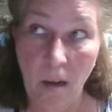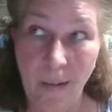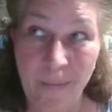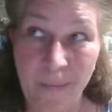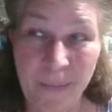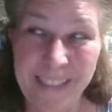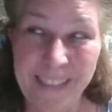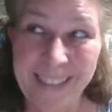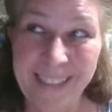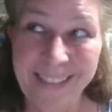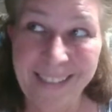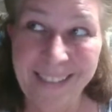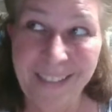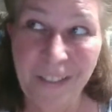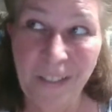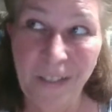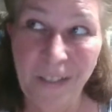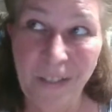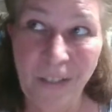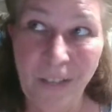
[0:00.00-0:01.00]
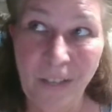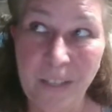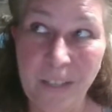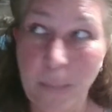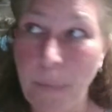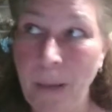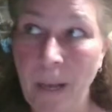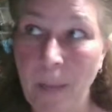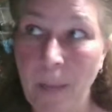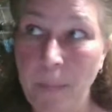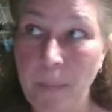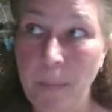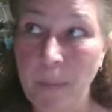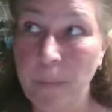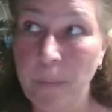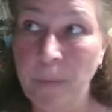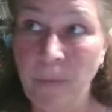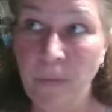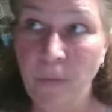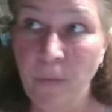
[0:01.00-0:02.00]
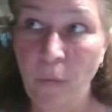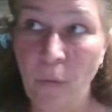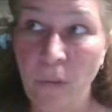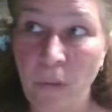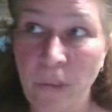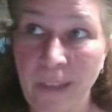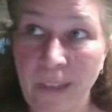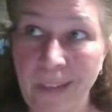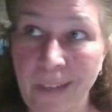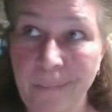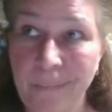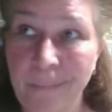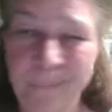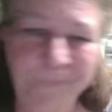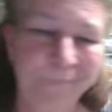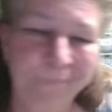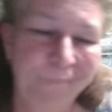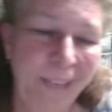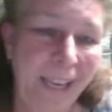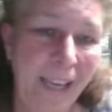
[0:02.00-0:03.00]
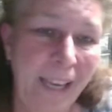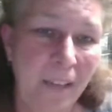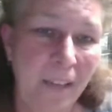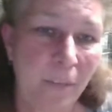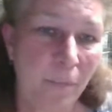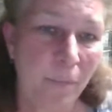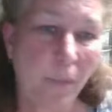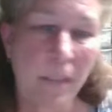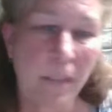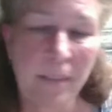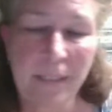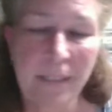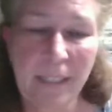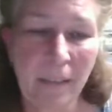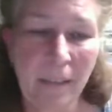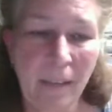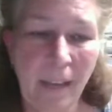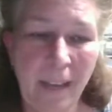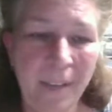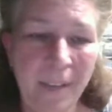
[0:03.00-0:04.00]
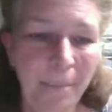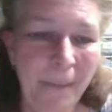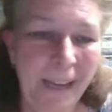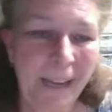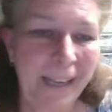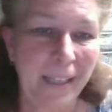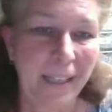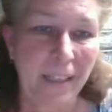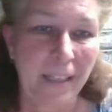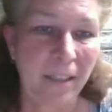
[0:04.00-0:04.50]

unless I decide to pop up before then. Yeah, see, I might.